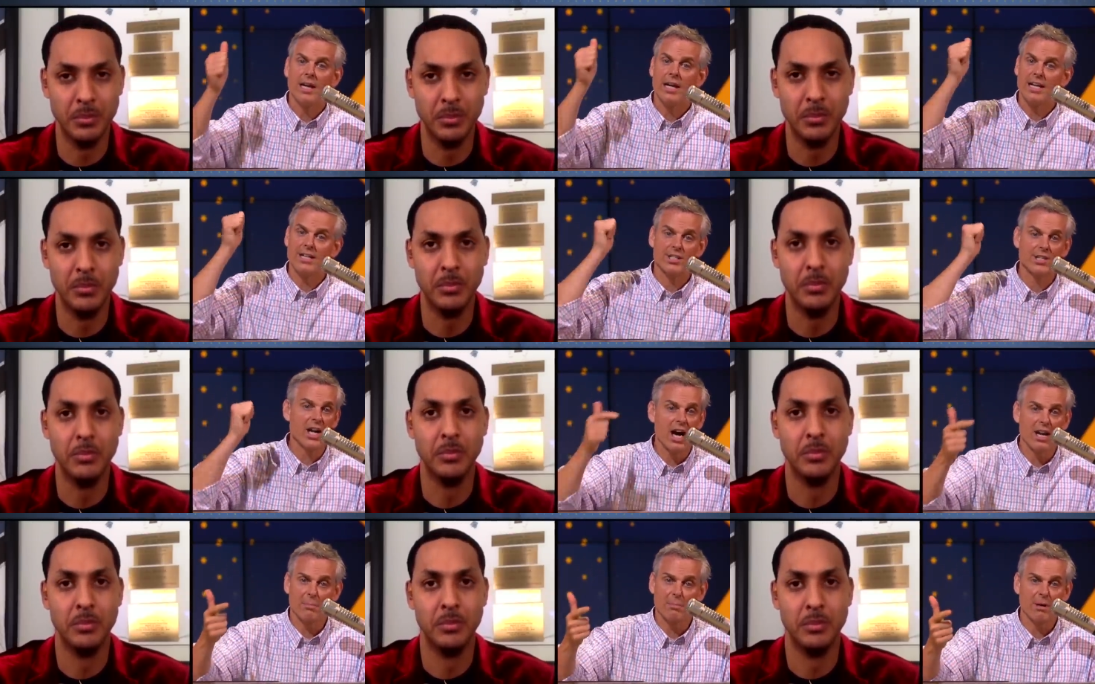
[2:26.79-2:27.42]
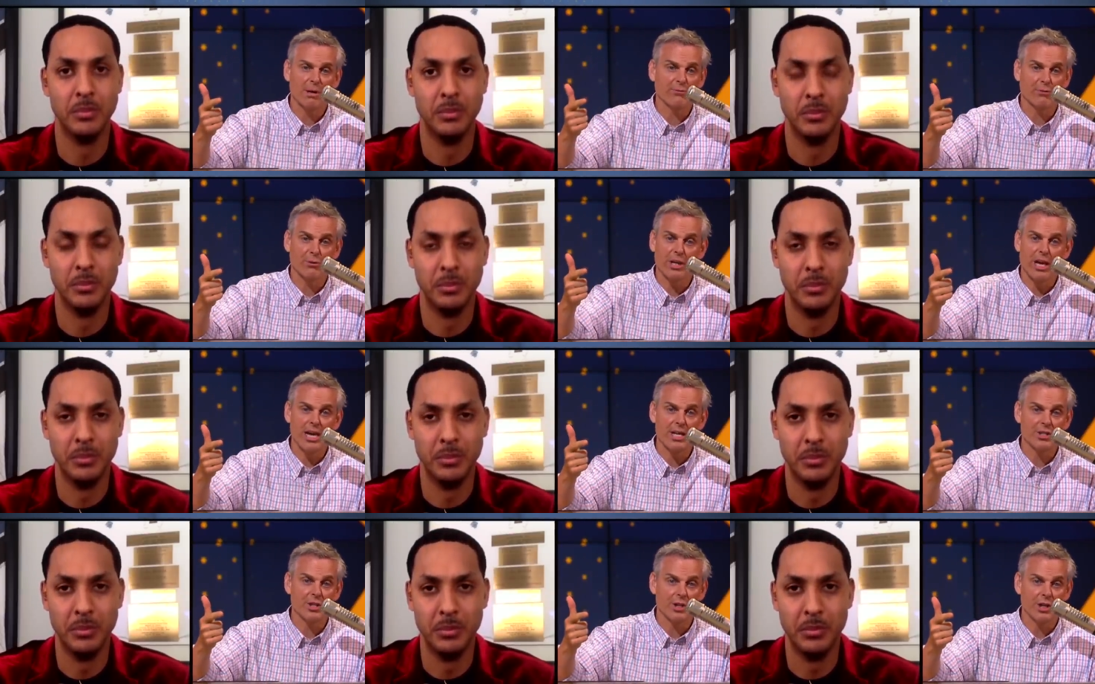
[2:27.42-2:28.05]
Speaker 1: It's not a big free
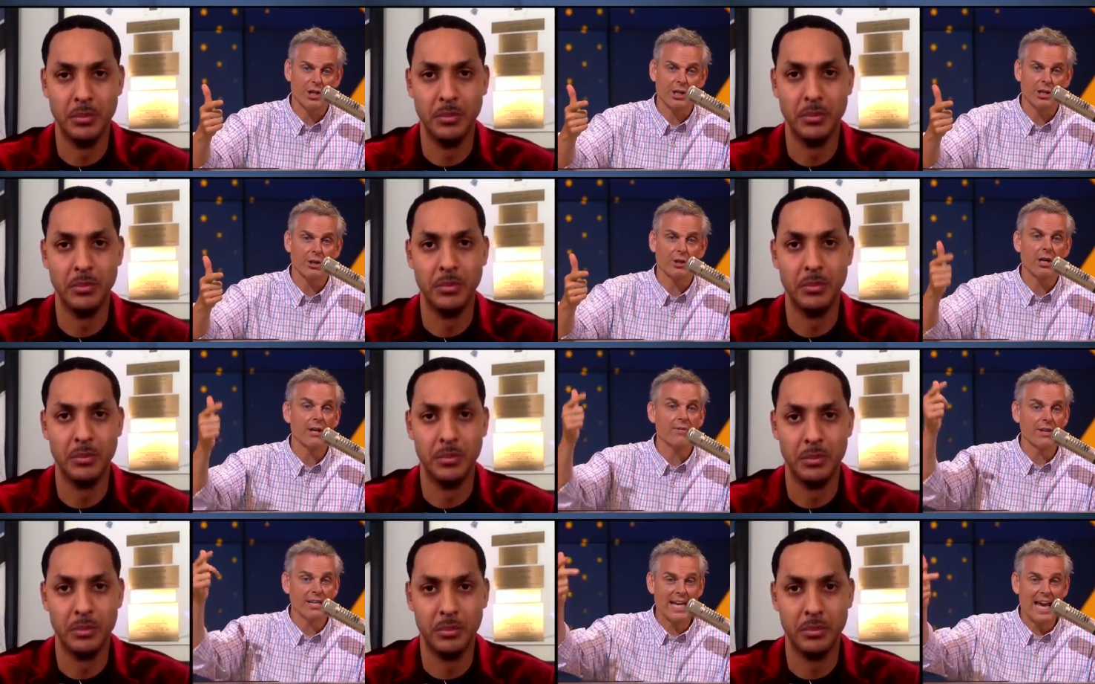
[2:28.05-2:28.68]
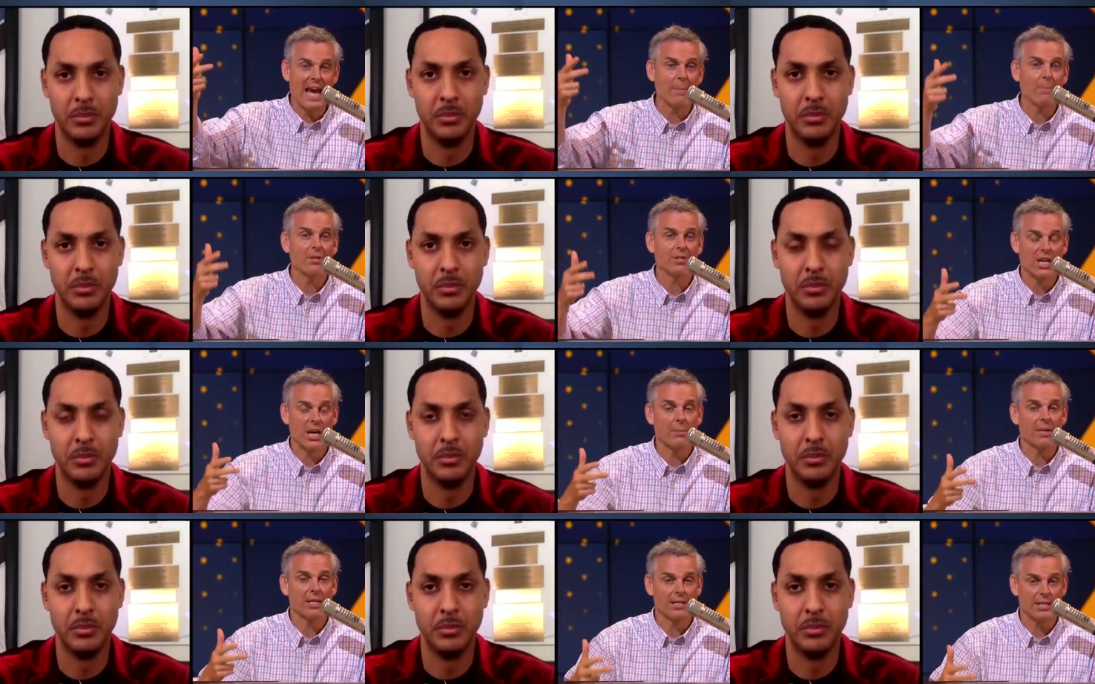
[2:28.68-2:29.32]
agent year, and the cap is
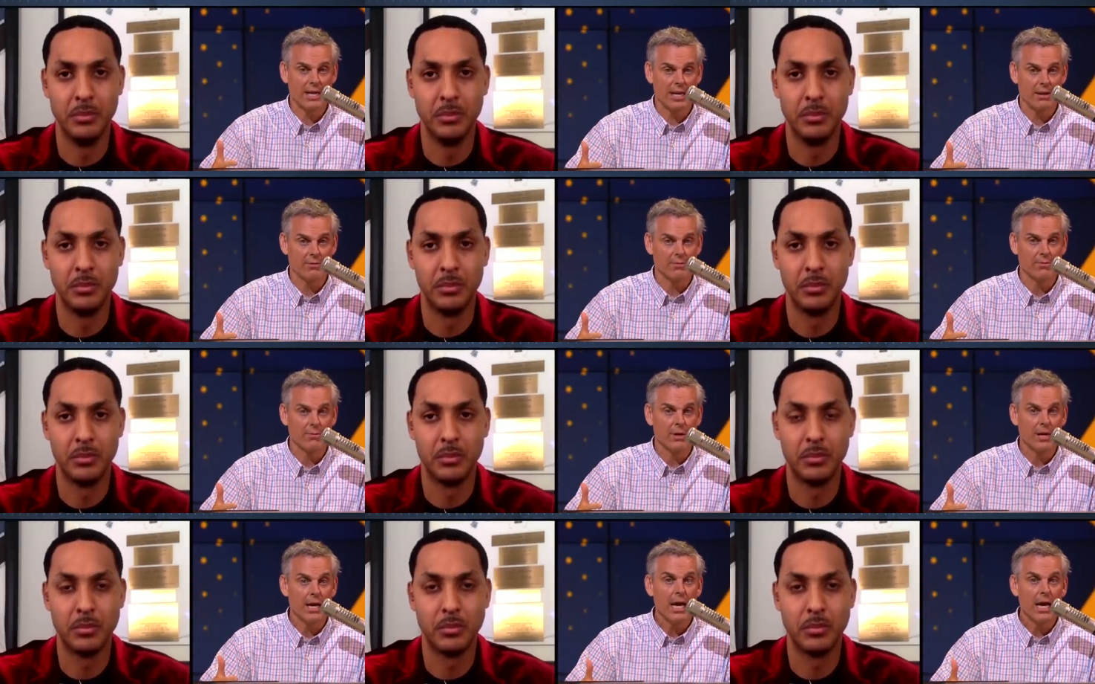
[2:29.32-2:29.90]
coming down